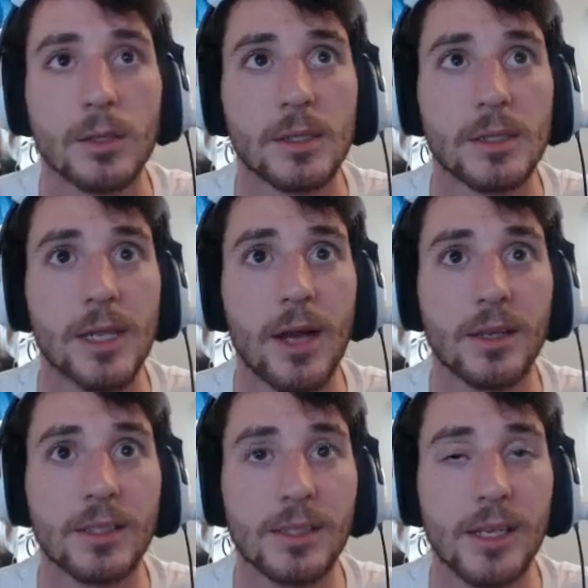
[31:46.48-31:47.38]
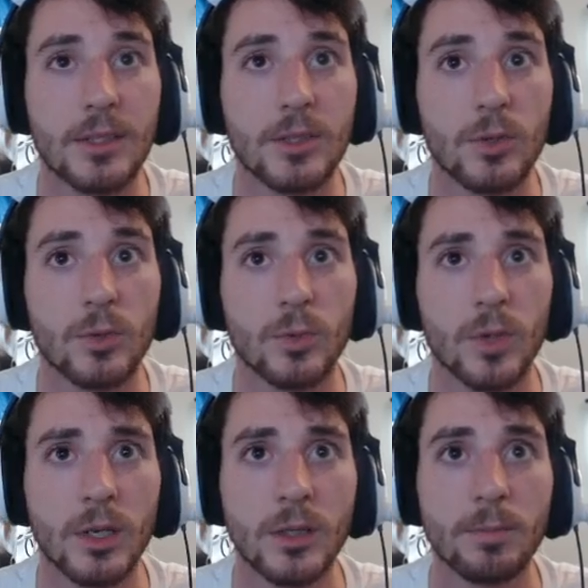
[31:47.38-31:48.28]
Now I just need to
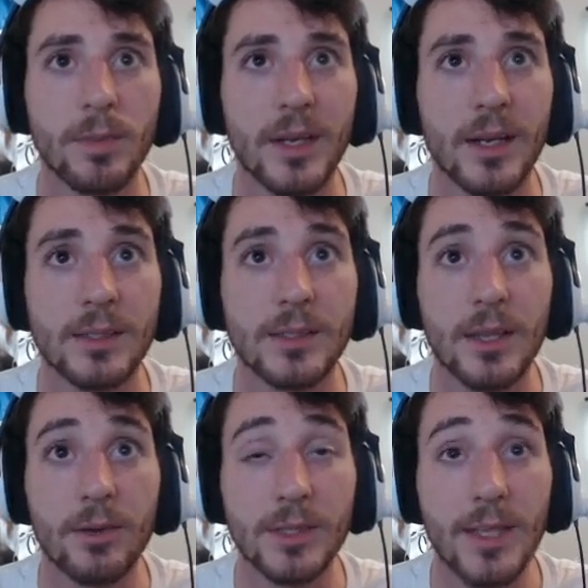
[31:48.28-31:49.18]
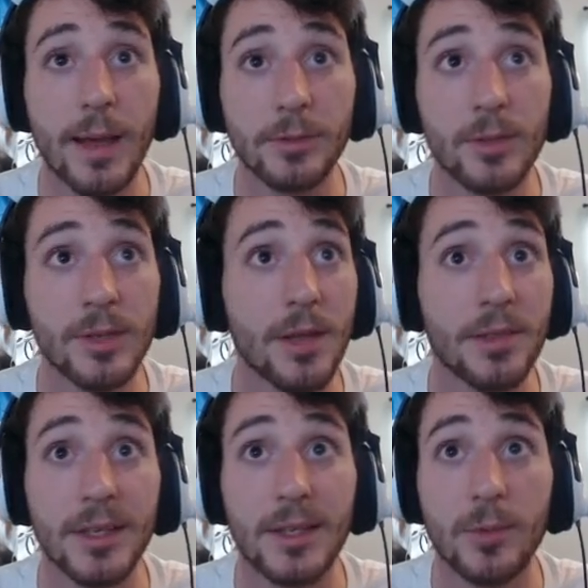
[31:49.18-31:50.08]
run because there is absolutely
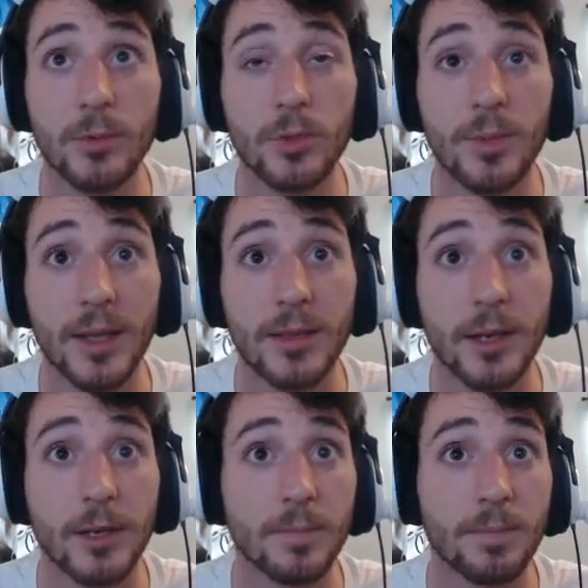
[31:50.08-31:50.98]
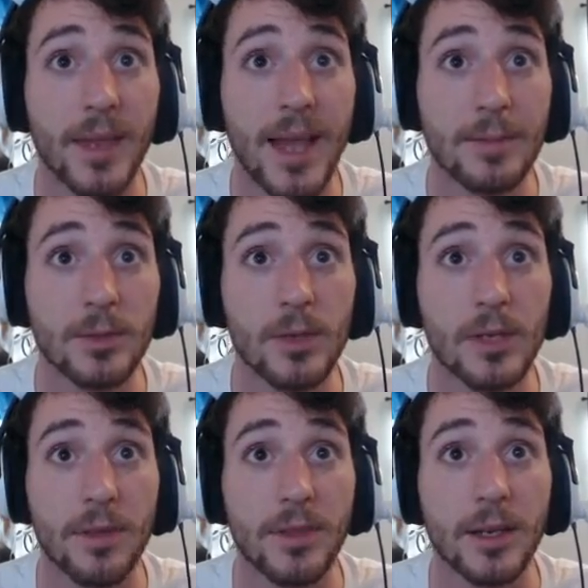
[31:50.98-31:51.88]
nothing in that room back there. Absolutely
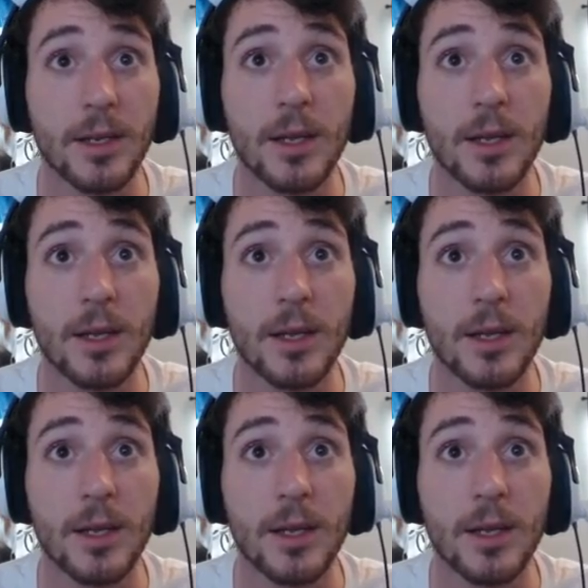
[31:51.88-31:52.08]
nothing.